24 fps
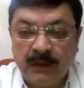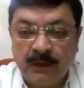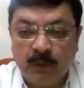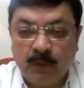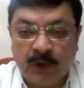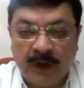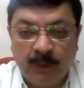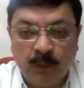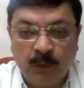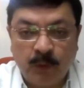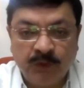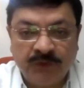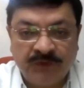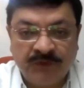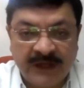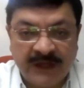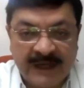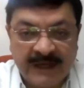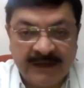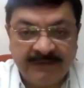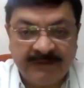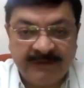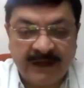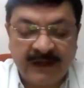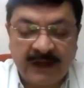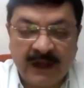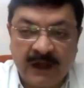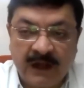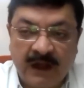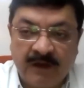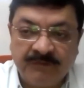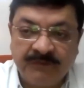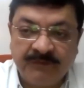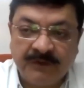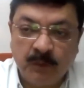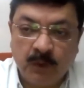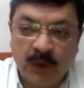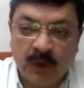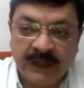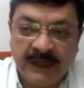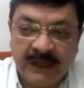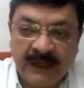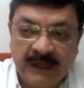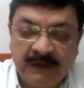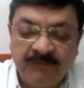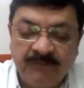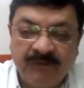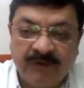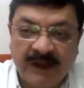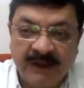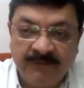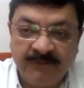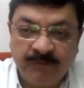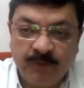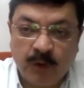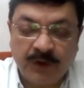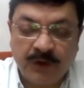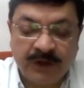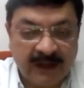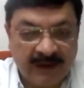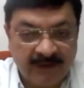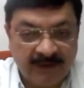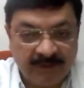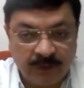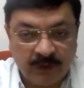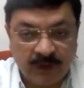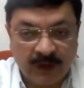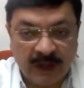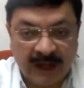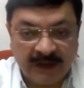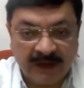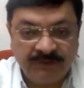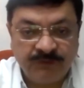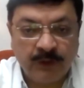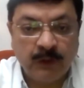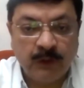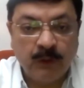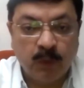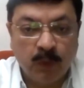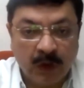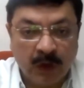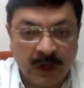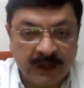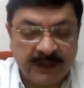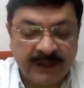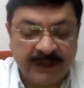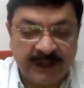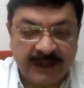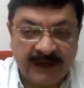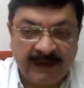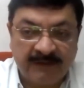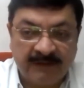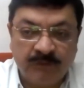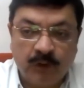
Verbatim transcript: what I want to say is that after working in five countries, I've actually worked there.